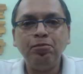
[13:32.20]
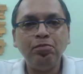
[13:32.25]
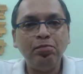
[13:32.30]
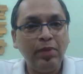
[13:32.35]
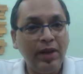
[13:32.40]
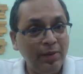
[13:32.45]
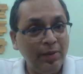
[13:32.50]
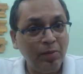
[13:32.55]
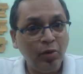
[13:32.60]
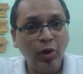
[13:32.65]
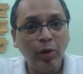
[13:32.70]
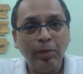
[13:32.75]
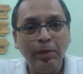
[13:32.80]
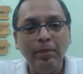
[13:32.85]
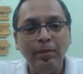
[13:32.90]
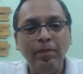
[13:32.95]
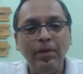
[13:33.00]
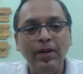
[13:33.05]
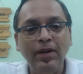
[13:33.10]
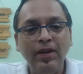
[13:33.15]
bring more
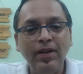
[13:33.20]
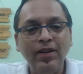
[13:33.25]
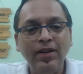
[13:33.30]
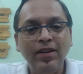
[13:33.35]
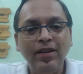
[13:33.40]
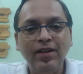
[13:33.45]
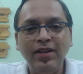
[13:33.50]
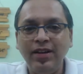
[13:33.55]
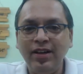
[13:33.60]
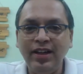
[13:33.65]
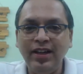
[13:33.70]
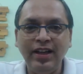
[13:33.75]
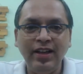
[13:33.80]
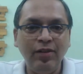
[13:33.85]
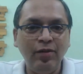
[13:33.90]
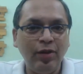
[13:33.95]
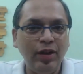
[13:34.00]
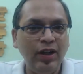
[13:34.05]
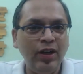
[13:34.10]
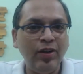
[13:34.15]
people on
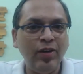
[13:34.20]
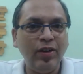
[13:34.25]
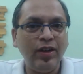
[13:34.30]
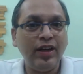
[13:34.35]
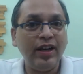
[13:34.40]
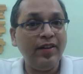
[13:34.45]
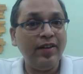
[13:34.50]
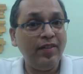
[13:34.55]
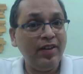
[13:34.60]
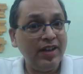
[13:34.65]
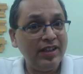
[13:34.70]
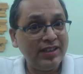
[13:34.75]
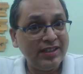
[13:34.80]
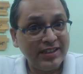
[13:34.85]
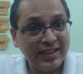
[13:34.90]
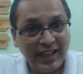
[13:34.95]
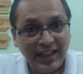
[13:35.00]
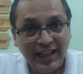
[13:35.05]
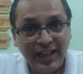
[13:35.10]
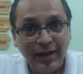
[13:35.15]
$1 every
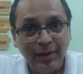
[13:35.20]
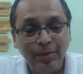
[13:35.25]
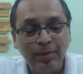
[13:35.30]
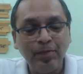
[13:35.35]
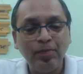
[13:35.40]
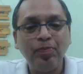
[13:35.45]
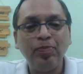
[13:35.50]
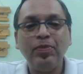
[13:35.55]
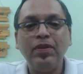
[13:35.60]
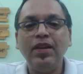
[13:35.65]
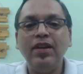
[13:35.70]
sign up.